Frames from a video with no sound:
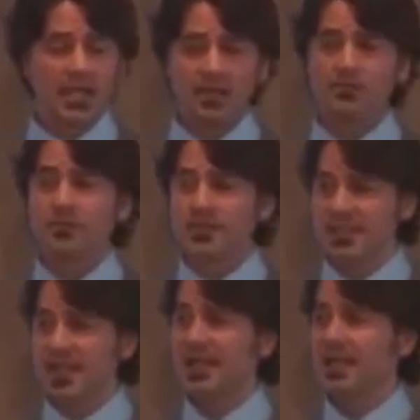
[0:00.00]
every
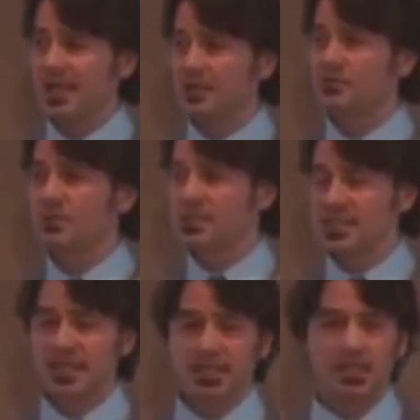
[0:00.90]
day, every
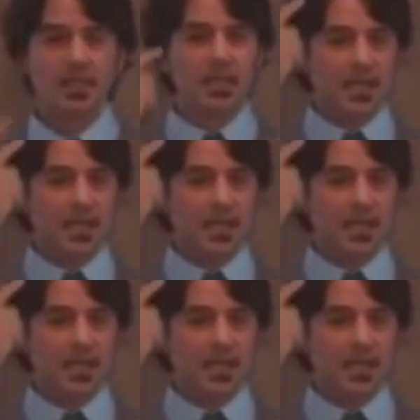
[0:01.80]
second.